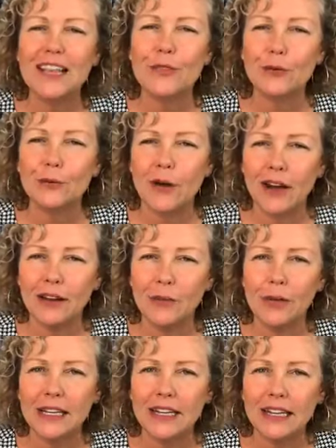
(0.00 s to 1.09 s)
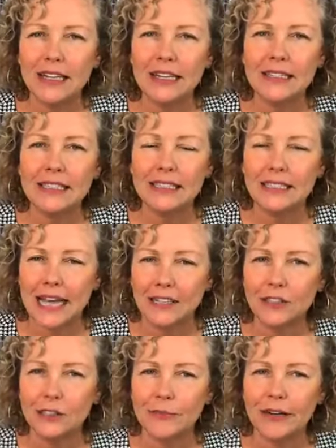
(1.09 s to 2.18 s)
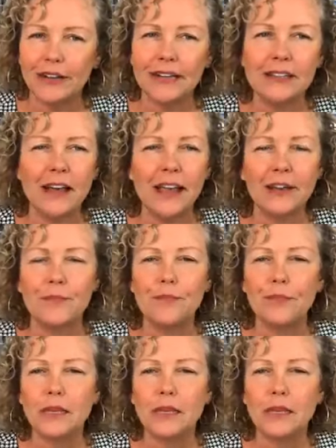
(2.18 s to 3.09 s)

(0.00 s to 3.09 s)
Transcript: in their body when eating the standard American diet.